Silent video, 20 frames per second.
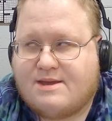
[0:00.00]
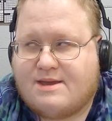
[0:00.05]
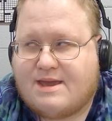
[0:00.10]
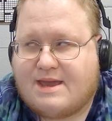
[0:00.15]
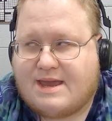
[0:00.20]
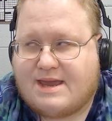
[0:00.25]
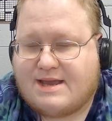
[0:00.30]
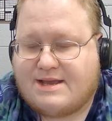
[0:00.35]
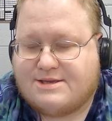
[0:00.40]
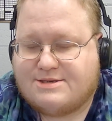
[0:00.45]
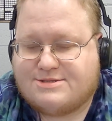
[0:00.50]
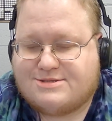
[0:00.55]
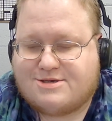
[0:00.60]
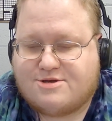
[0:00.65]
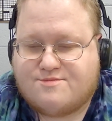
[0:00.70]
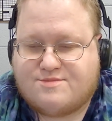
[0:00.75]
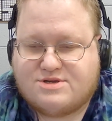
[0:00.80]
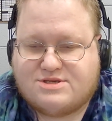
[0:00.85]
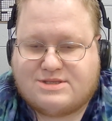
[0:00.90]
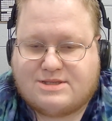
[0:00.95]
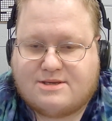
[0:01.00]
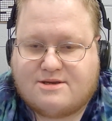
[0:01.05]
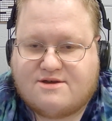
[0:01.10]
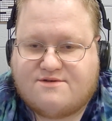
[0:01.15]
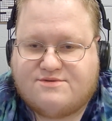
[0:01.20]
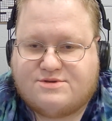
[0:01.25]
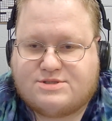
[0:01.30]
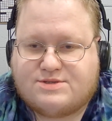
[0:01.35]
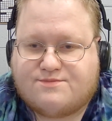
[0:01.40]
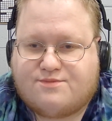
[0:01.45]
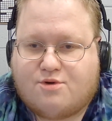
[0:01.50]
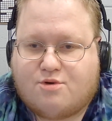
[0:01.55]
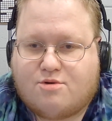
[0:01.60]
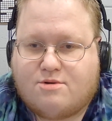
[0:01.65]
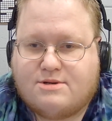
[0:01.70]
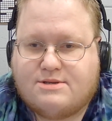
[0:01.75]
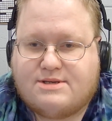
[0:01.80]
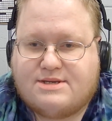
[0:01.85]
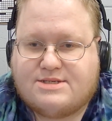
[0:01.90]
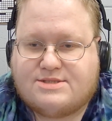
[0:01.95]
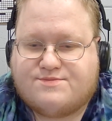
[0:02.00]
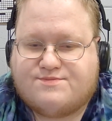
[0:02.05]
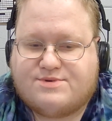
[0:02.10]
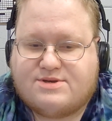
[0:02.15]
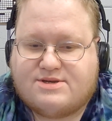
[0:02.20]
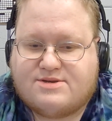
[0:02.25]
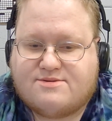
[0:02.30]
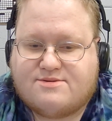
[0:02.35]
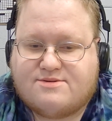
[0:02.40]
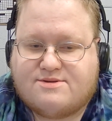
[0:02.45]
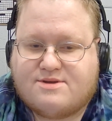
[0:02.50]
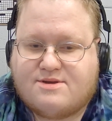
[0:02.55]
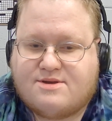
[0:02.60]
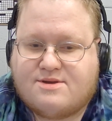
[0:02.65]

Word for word: and so much love and support has been